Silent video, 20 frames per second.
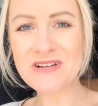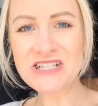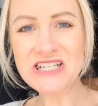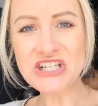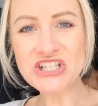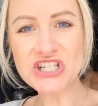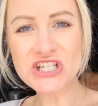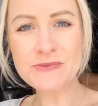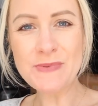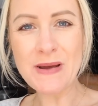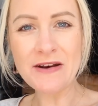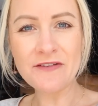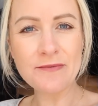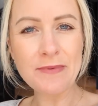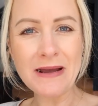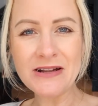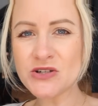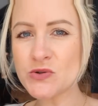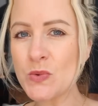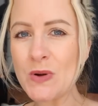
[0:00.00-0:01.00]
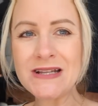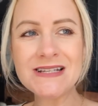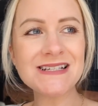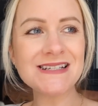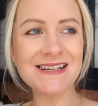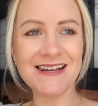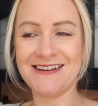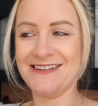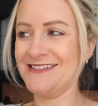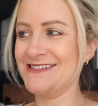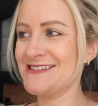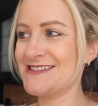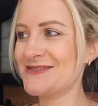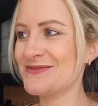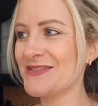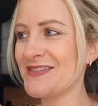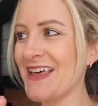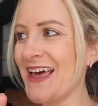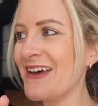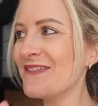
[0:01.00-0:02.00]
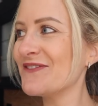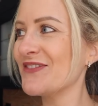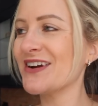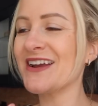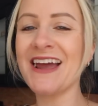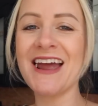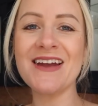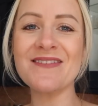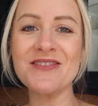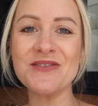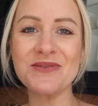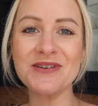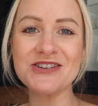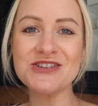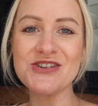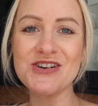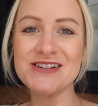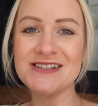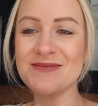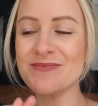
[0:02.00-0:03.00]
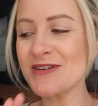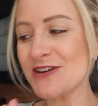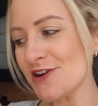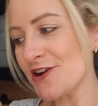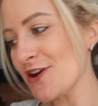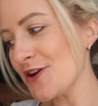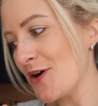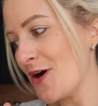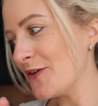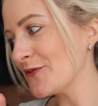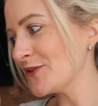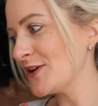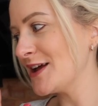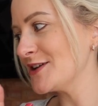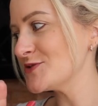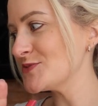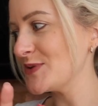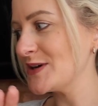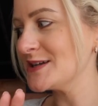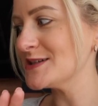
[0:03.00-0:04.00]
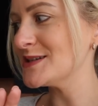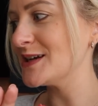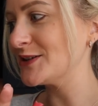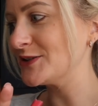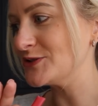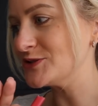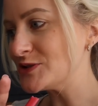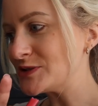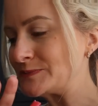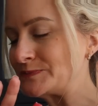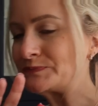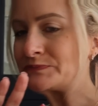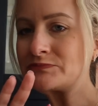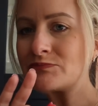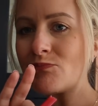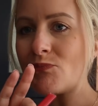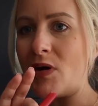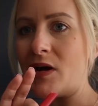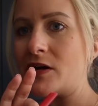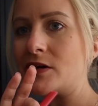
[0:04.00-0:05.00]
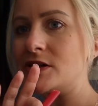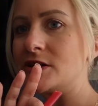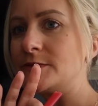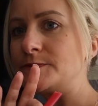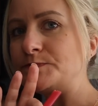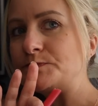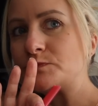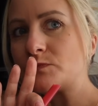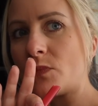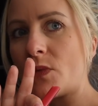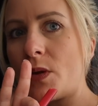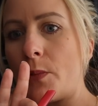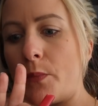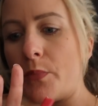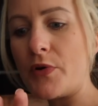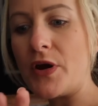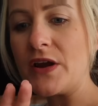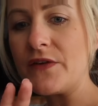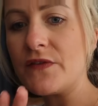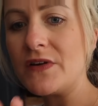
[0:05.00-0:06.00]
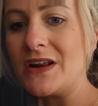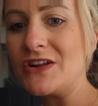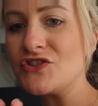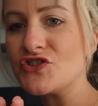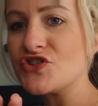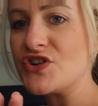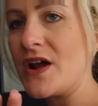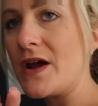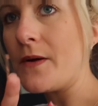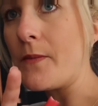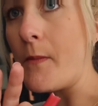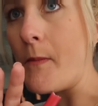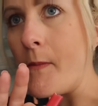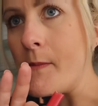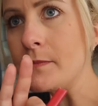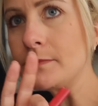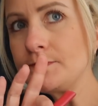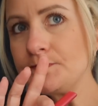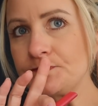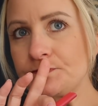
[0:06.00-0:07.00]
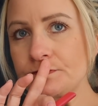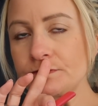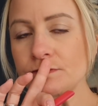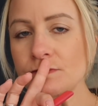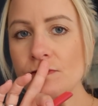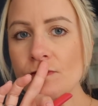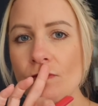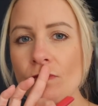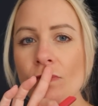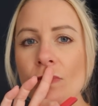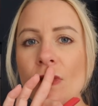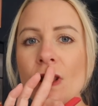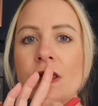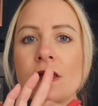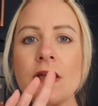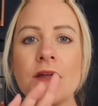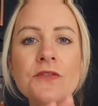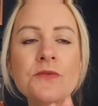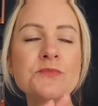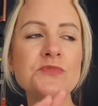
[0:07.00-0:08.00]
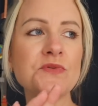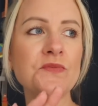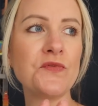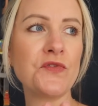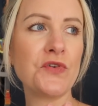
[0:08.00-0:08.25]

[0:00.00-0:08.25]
attention span of about twenty seconds with every game. They want to try something new after like twenty seconds. I'm gonna break for lunch now. Get them some